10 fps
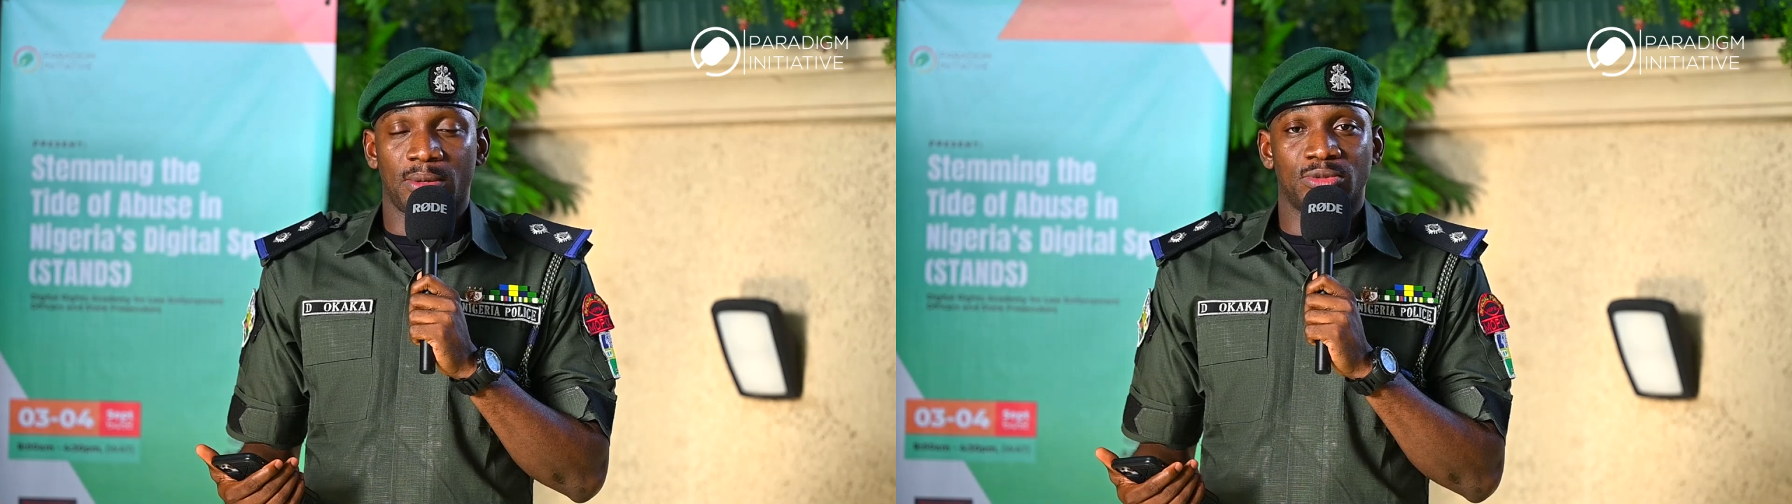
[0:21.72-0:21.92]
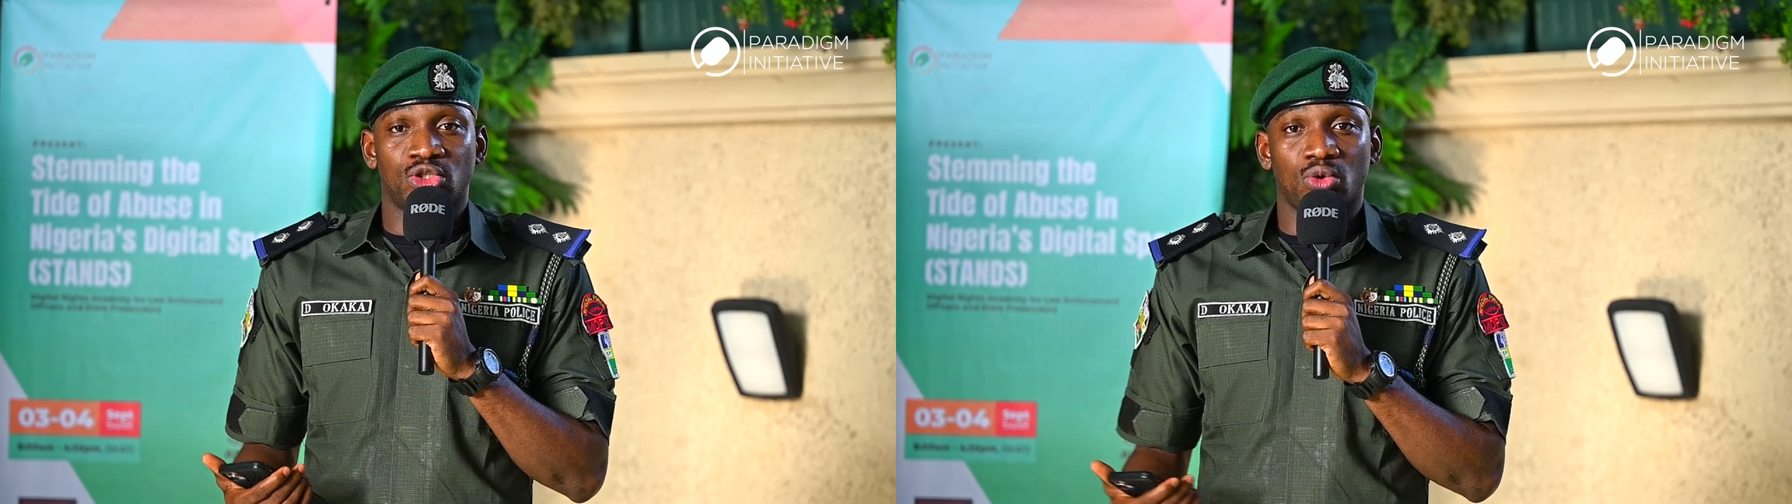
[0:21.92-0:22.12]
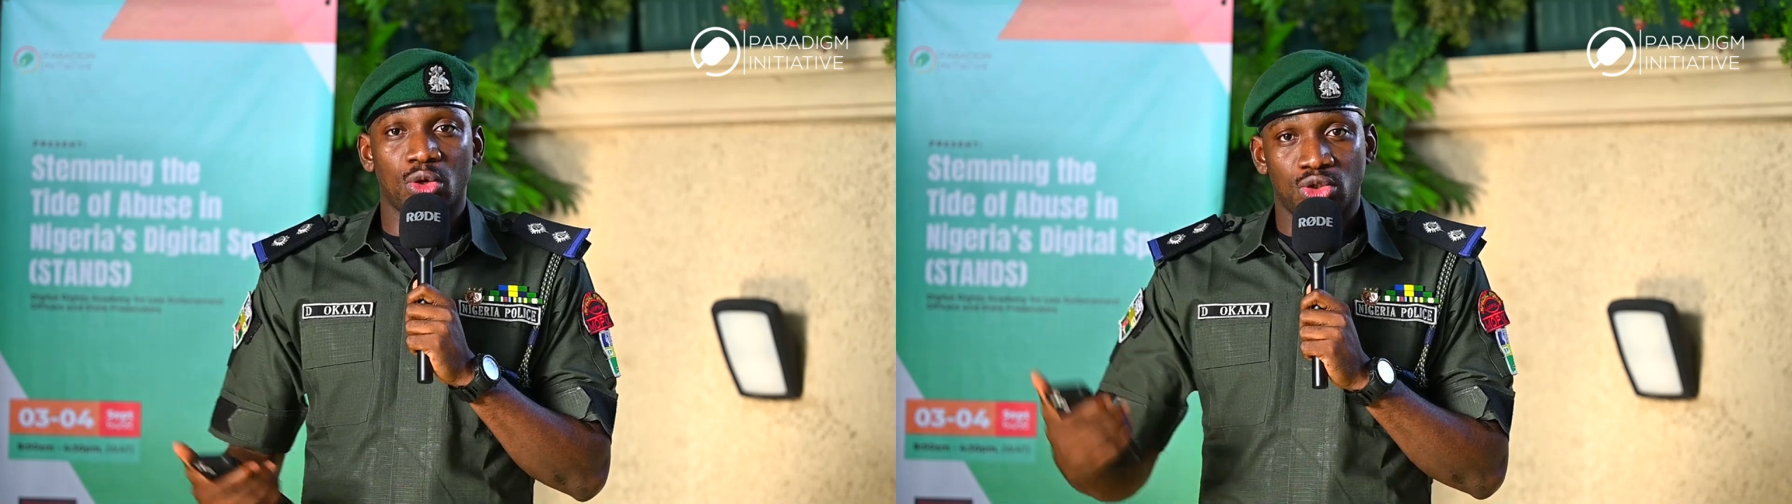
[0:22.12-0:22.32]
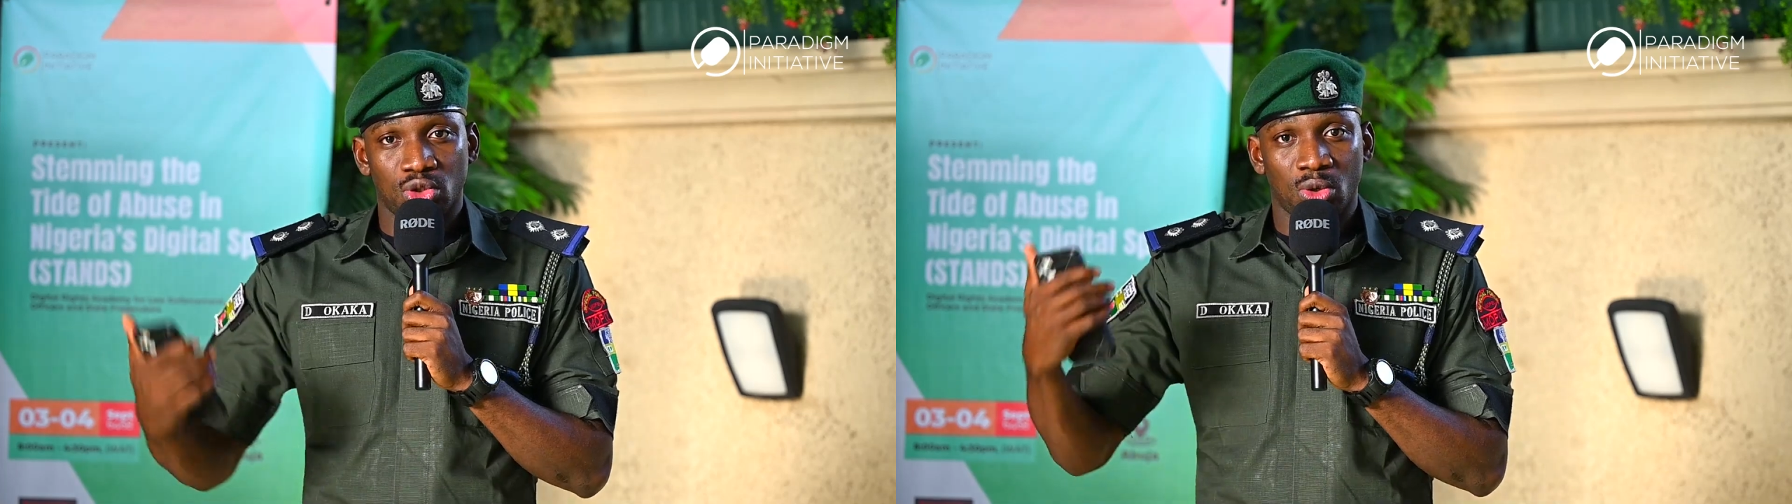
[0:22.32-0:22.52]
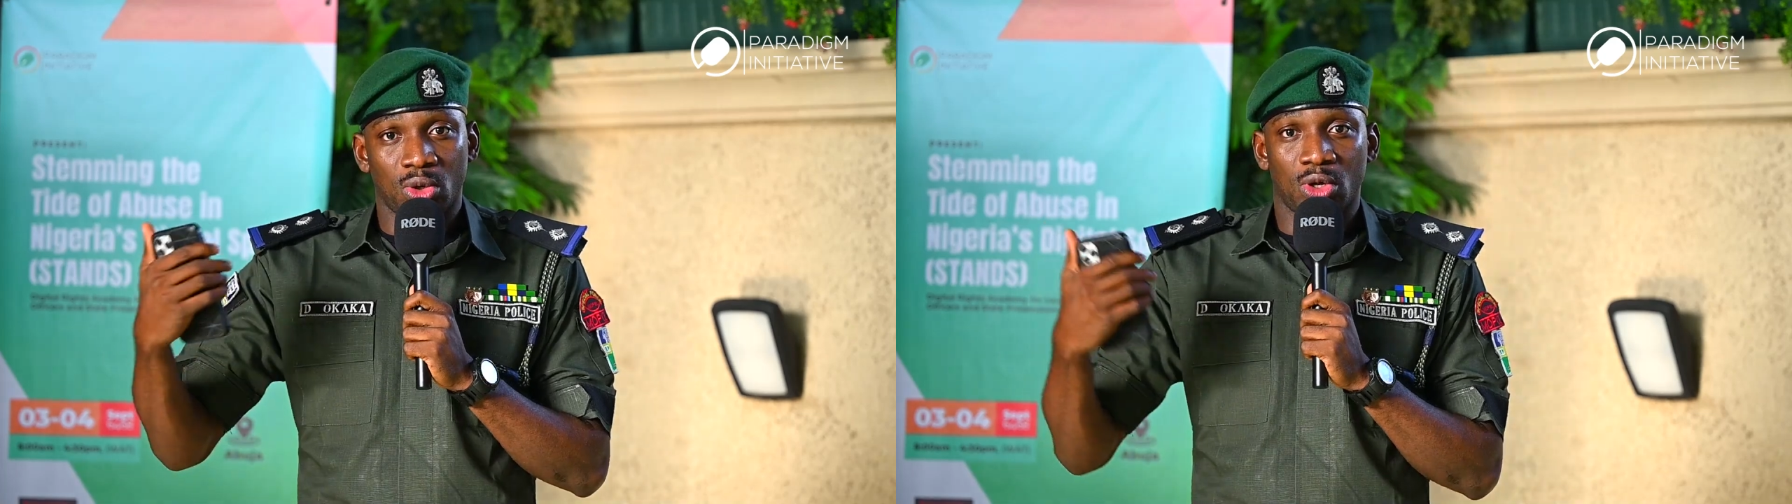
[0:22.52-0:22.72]

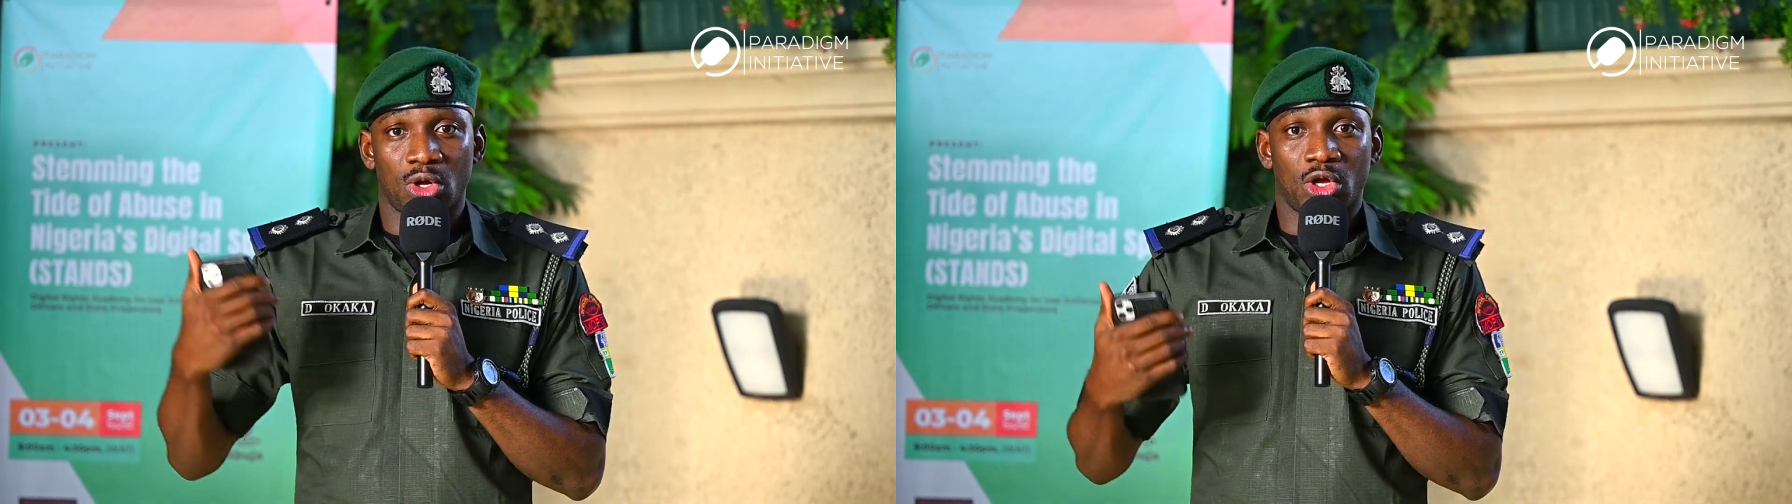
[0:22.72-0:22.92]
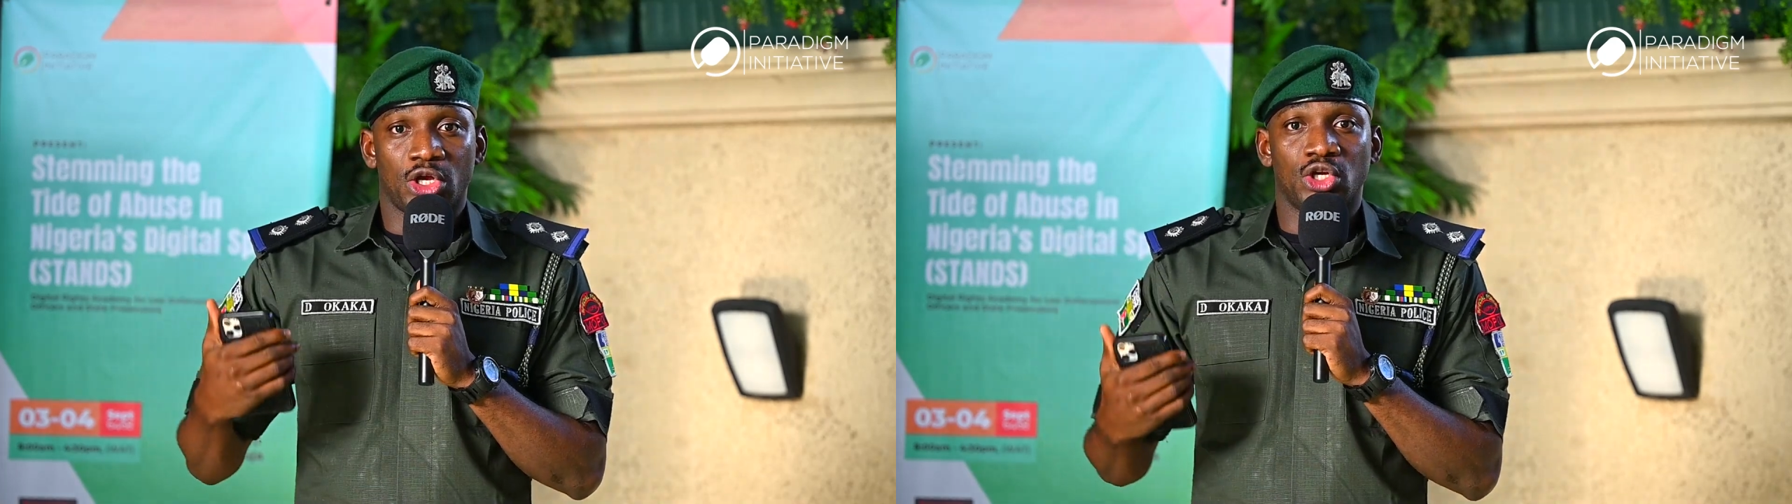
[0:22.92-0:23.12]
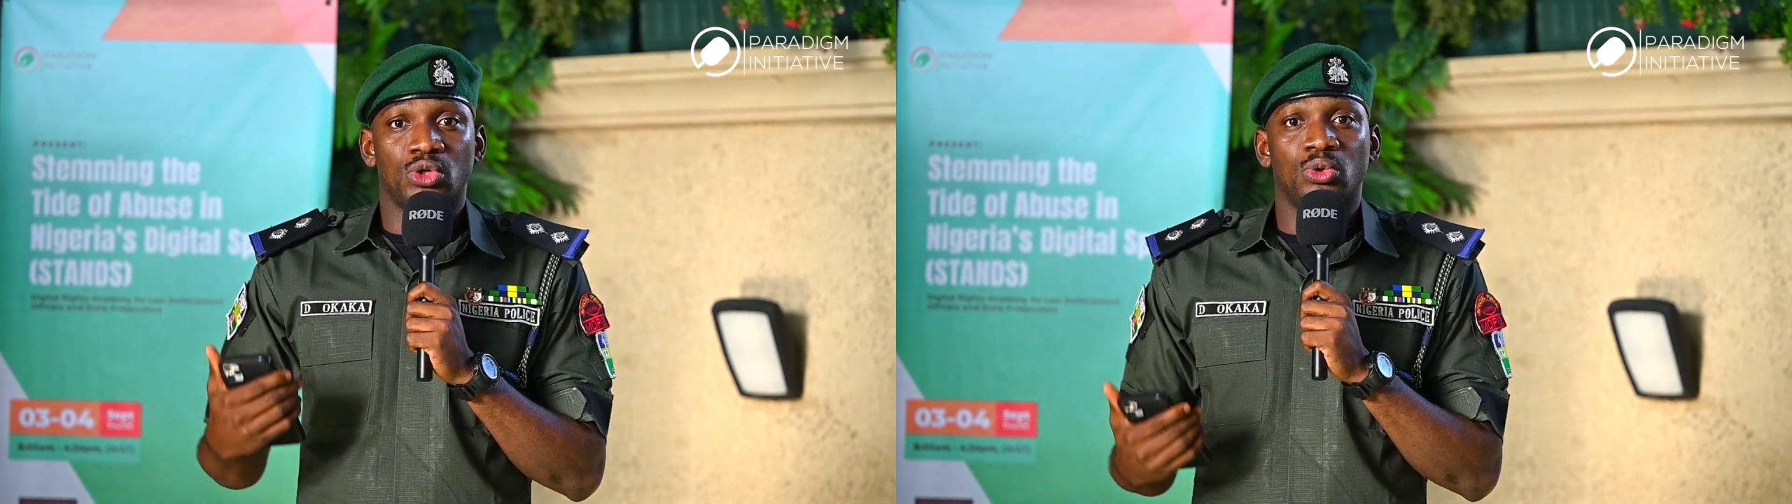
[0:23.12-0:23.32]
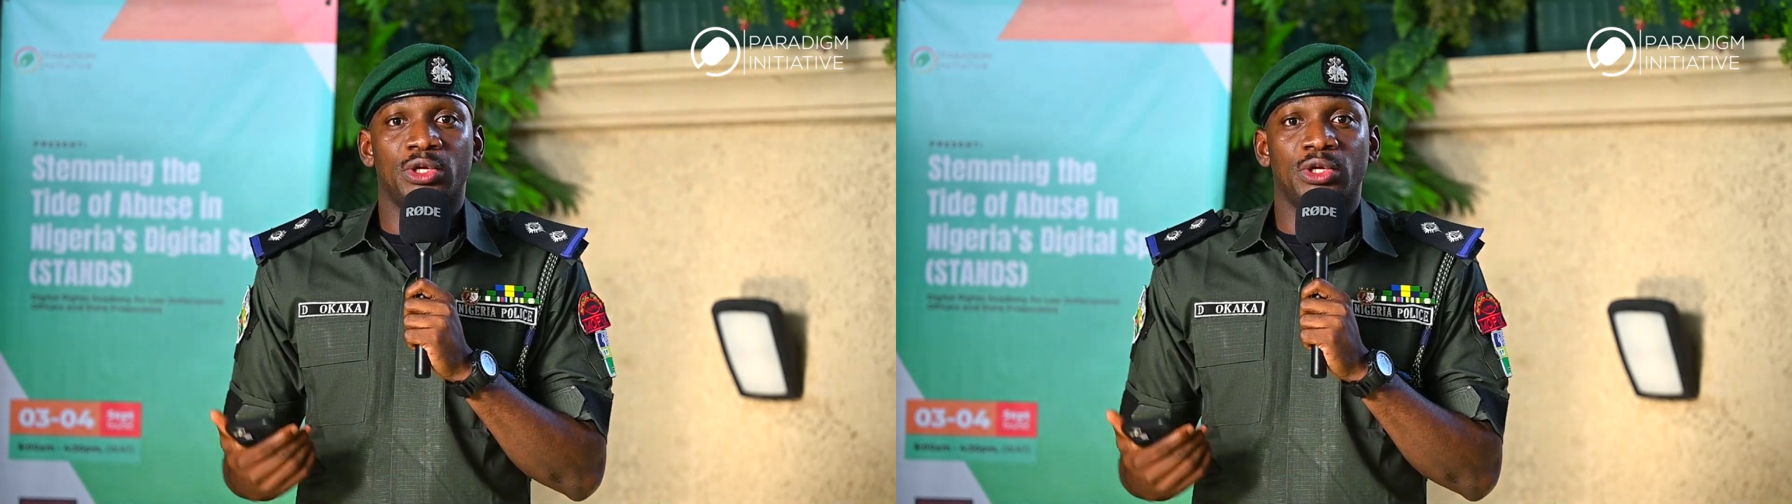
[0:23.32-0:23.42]
structure, you know,